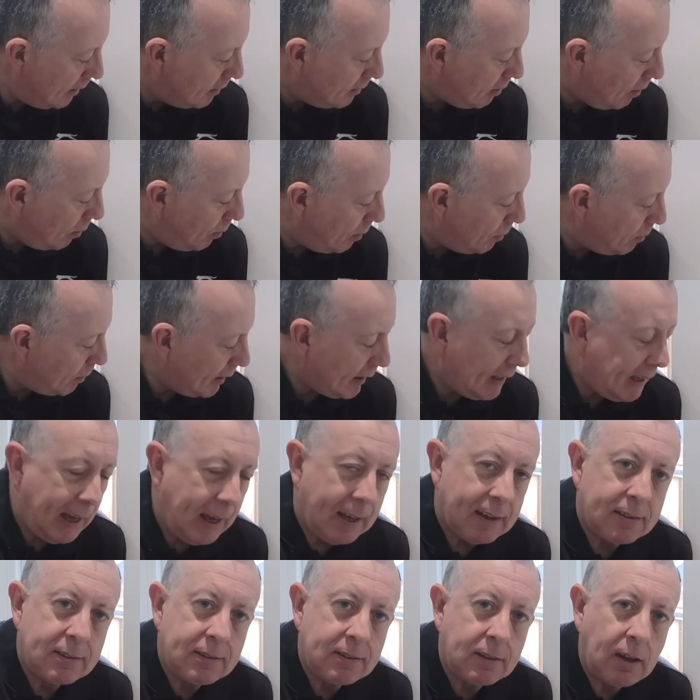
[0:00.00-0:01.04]
So I would
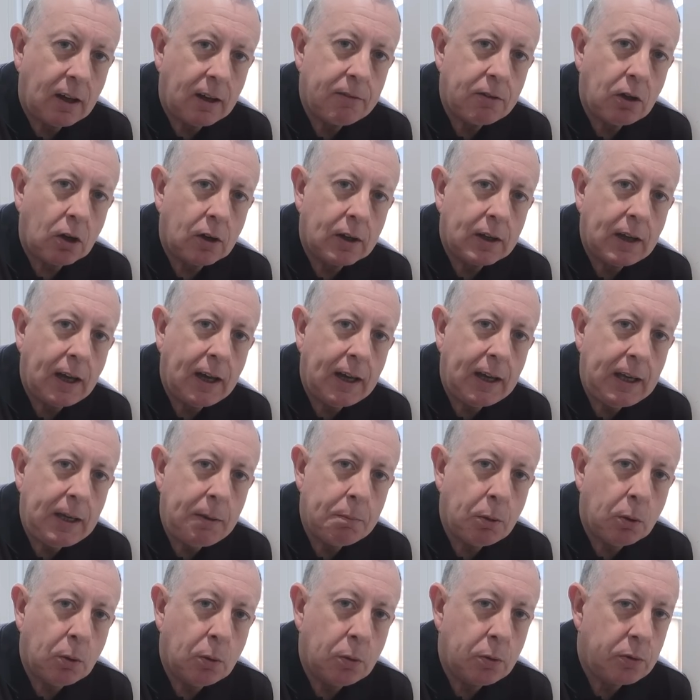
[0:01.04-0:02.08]
guess that I've got
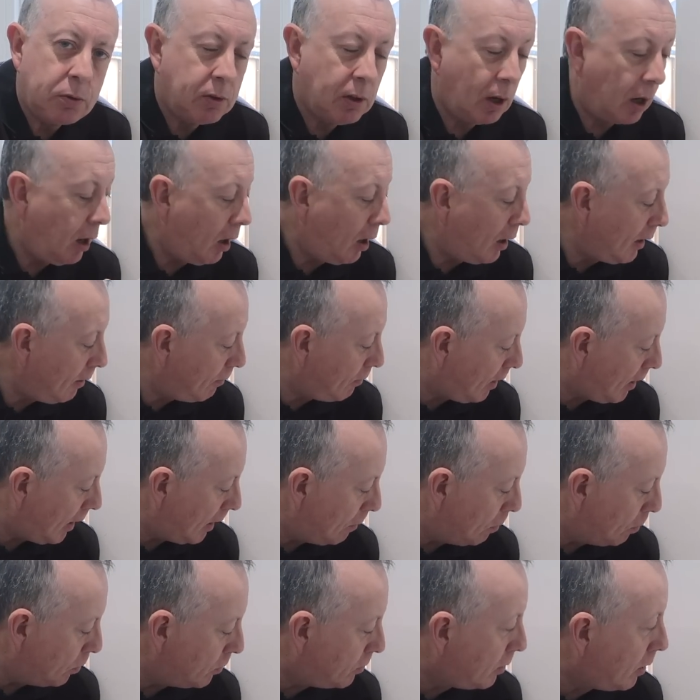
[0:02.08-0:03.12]
cables, live
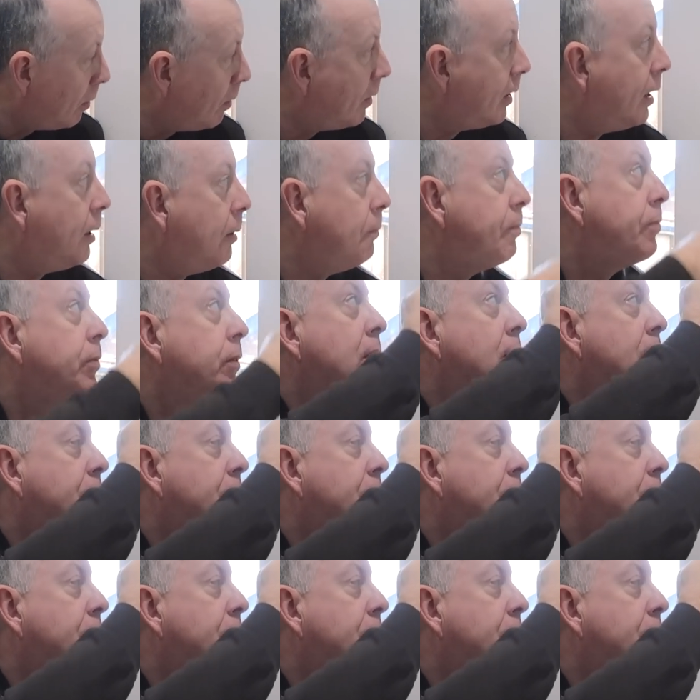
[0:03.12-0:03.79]
cables, going up